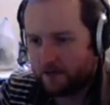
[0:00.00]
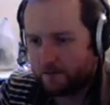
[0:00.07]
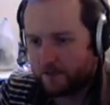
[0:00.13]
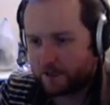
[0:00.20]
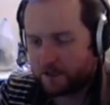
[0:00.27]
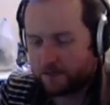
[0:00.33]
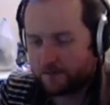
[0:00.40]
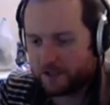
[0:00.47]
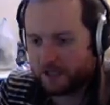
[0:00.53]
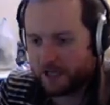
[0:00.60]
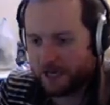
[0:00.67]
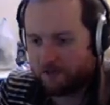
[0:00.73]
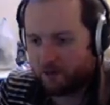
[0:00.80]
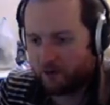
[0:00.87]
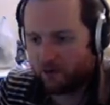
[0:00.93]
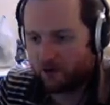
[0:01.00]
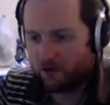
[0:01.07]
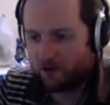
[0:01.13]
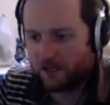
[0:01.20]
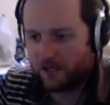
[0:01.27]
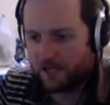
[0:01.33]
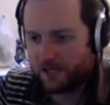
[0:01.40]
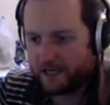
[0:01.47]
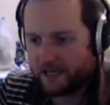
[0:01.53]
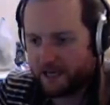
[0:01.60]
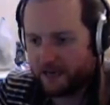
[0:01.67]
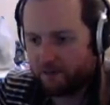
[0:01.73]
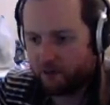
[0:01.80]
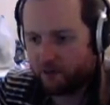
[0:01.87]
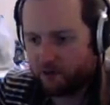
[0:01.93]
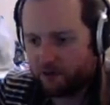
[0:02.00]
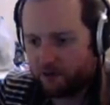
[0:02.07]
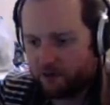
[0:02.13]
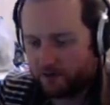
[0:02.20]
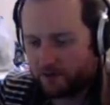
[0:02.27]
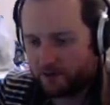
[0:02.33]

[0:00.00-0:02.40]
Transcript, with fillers: because obviously I'm all like I'm all